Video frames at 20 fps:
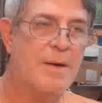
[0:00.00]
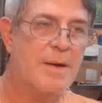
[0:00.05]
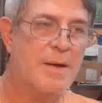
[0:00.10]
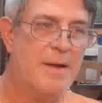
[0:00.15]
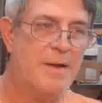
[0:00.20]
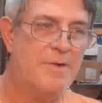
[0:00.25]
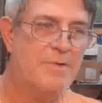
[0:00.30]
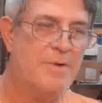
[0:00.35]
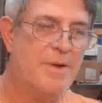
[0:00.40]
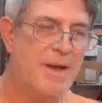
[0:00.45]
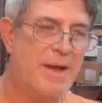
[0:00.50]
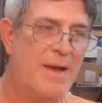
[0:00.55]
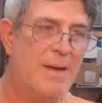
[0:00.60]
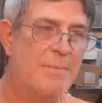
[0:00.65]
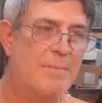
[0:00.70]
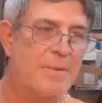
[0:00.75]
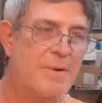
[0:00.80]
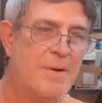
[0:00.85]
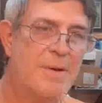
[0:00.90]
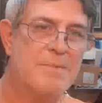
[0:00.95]
you
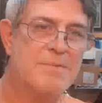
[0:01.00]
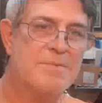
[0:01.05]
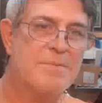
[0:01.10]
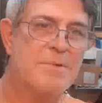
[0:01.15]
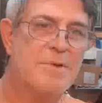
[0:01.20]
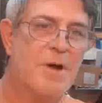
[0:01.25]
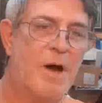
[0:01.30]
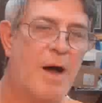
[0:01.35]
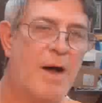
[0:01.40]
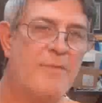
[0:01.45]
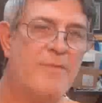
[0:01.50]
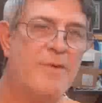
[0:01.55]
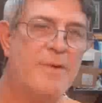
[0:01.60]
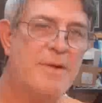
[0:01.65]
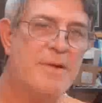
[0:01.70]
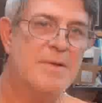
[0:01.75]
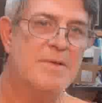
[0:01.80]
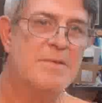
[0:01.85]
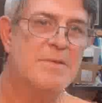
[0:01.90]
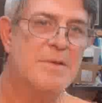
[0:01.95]
can't build up some
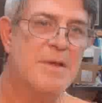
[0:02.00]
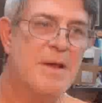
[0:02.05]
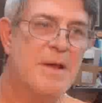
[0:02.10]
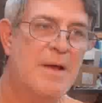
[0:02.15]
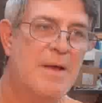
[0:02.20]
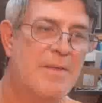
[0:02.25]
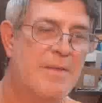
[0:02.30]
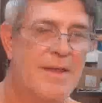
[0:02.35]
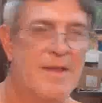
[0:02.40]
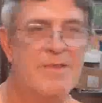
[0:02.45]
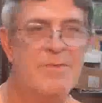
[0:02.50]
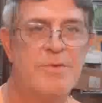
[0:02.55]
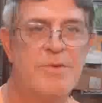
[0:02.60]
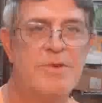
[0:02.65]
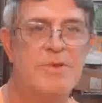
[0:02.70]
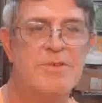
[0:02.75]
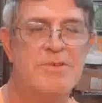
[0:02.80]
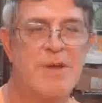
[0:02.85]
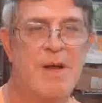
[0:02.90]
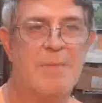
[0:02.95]
confidence, that's when
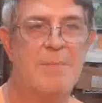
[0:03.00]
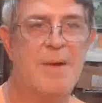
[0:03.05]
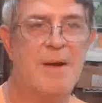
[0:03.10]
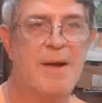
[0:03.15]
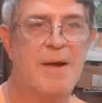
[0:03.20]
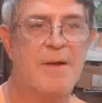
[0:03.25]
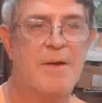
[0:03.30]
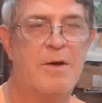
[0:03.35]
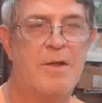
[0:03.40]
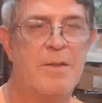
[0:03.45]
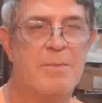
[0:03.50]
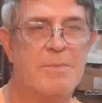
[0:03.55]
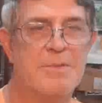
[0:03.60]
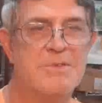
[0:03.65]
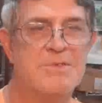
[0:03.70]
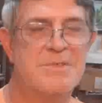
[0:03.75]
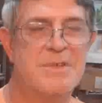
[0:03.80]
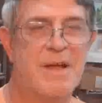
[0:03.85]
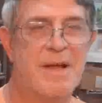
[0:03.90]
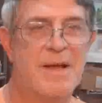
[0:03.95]
you start making all the
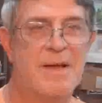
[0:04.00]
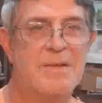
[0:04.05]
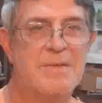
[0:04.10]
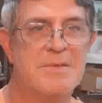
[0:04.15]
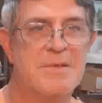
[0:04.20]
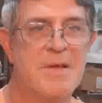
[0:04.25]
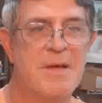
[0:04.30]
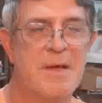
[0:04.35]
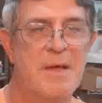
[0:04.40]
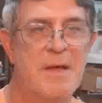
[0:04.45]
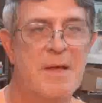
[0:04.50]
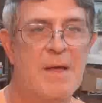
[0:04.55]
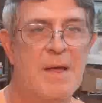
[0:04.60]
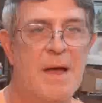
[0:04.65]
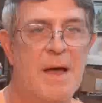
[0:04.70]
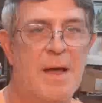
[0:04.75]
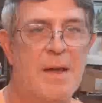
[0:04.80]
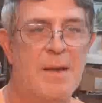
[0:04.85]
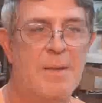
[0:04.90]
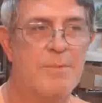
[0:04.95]
mistakes.
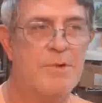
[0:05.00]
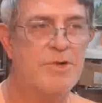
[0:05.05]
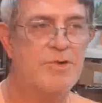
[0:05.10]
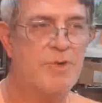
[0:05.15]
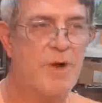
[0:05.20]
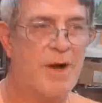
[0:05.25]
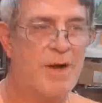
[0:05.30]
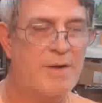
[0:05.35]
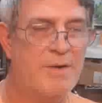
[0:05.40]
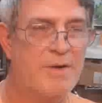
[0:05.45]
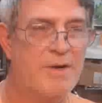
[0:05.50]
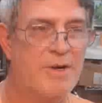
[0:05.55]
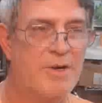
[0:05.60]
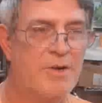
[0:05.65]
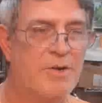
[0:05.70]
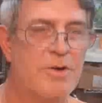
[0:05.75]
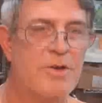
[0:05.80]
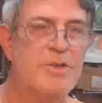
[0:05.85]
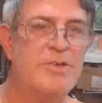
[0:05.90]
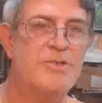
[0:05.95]
And I'm going to try to
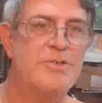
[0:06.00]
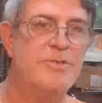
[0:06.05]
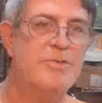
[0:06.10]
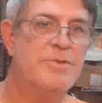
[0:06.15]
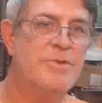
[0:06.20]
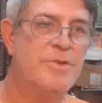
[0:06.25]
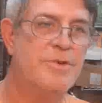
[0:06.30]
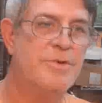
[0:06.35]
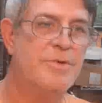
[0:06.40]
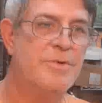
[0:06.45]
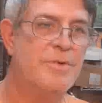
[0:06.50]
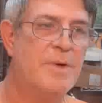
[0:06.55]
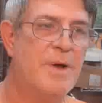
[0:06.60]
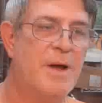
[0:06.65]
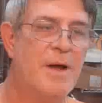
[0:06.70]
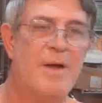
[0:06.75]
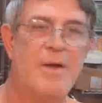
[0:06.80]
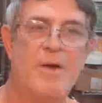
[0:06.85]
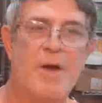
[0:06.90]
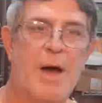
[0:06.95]
encourage you to
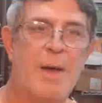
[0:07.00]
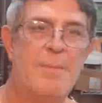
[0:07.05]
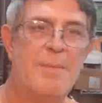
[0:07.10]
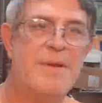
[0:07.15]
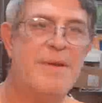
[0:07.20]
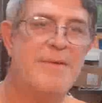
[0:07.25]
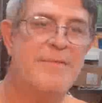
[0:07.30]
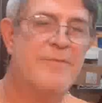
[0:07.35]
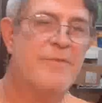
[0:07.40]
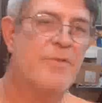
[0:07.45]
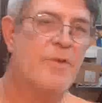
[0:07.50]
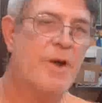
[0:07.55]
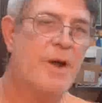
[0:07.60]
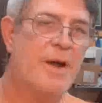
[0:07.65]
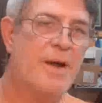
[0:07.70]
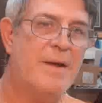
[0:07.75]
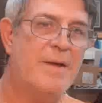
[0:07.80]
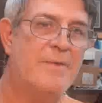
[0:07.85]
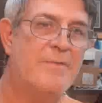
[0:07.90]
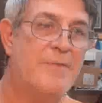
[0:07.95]
not be
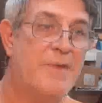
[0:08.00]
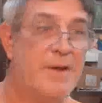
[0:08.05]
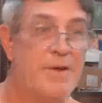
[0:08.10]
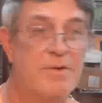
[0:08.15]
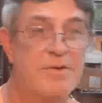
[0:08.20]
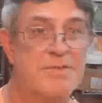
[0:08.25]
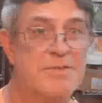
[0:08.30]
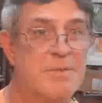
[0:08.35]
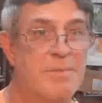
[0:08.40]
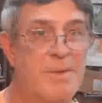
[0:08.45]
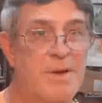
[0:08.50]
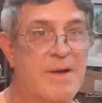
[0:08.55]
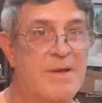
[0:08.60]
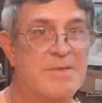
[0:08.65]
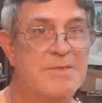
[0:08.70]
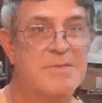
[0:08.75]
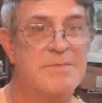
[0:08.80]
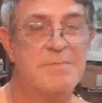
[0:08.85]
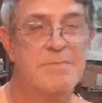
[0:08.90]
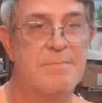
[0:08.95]
afraid. Fear is the
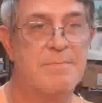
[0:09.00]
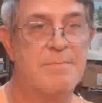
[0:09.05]
biggest